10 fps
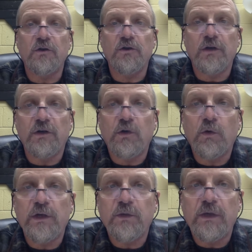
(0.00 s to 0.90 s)
under
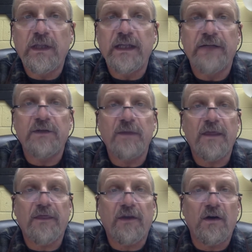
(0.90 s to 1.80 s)
which we live to
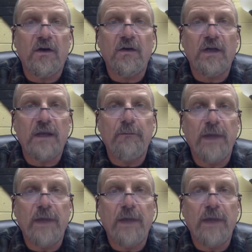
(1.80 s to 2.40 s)
be thawed and